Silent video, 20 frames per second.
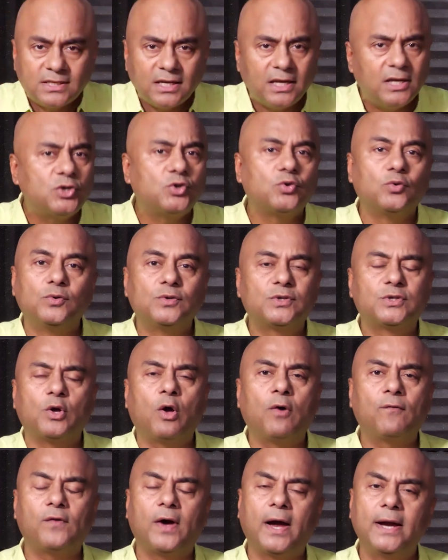issues
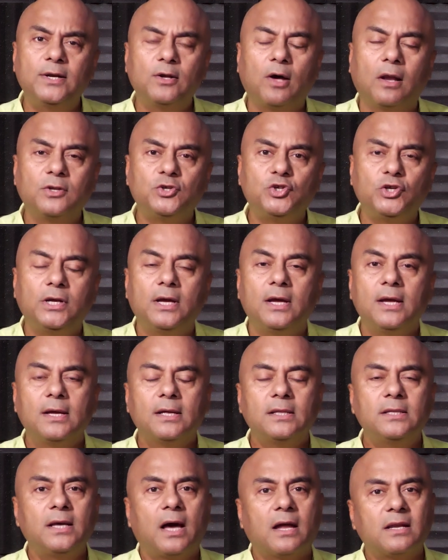of ideology,
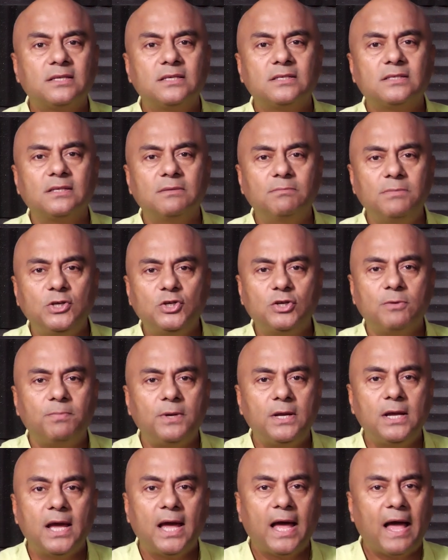the RSS and
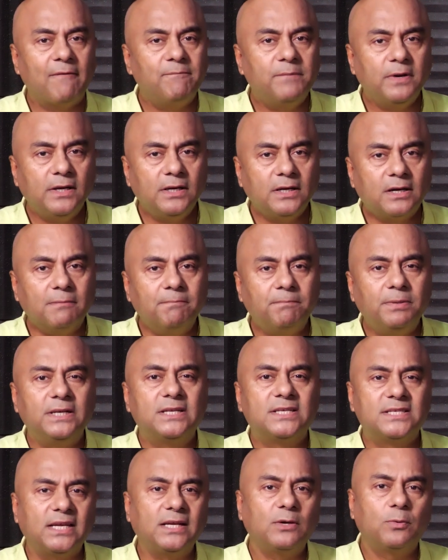BJP have been in
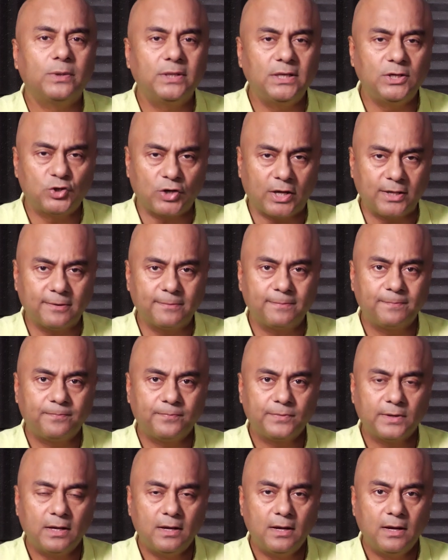complete sync with each other.
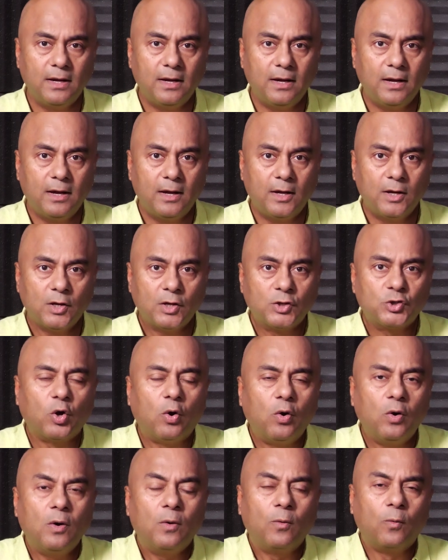
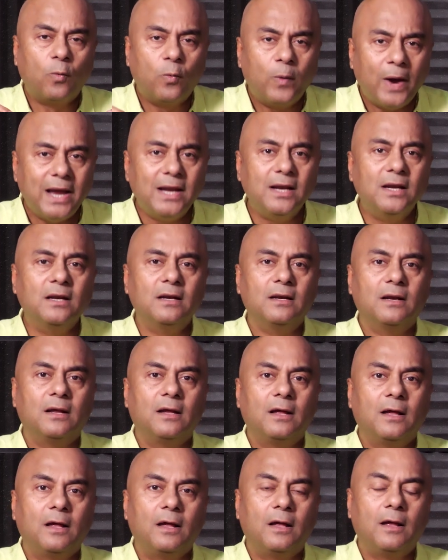So when
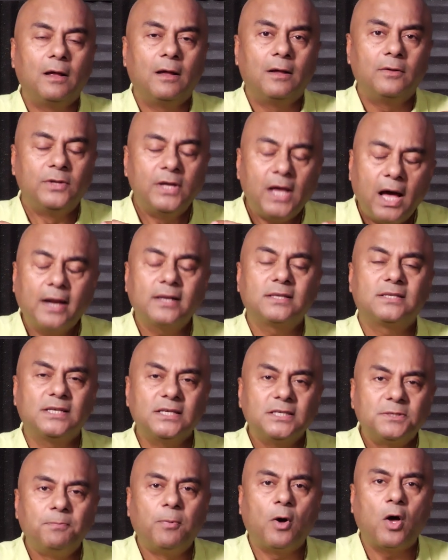the
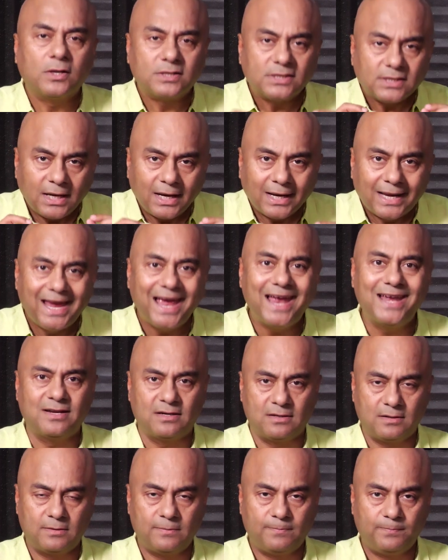RSS boss
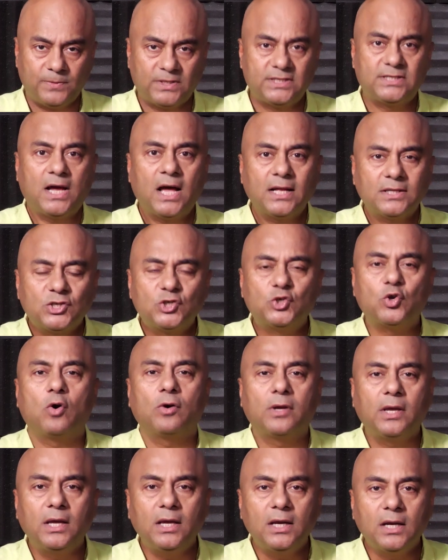again starts
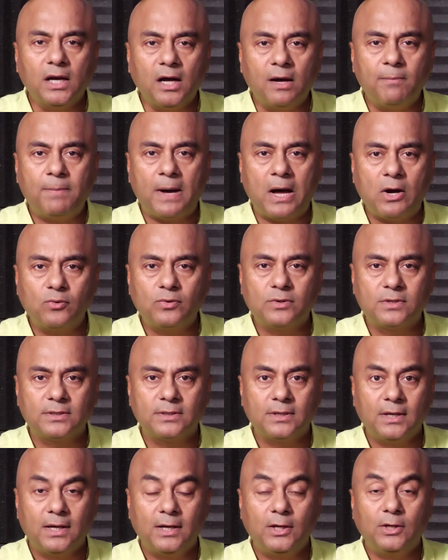talking about
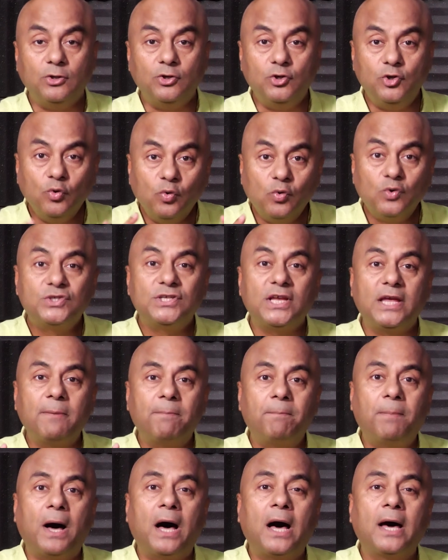using
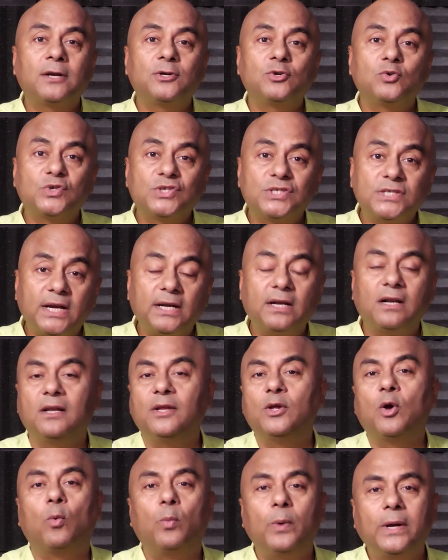power to settle
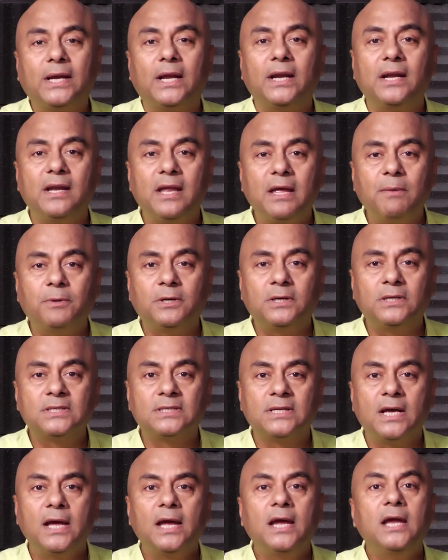your wicked
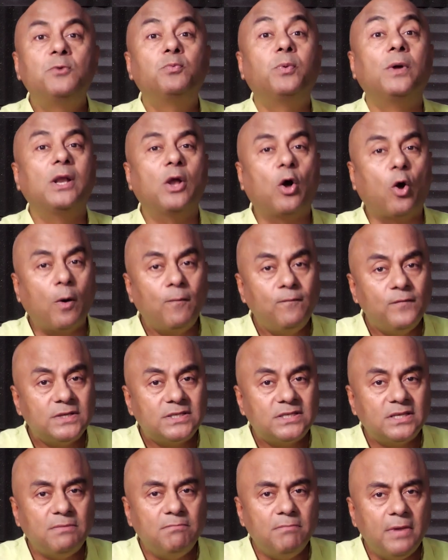neighbors, it will
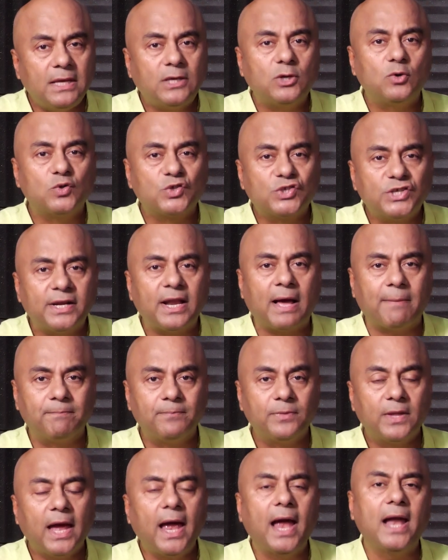obviously make you sit
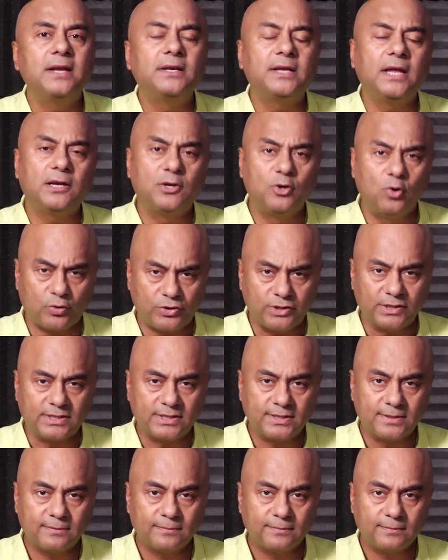up and take
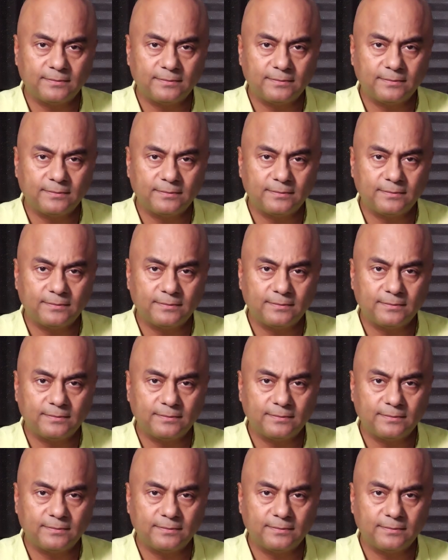notice.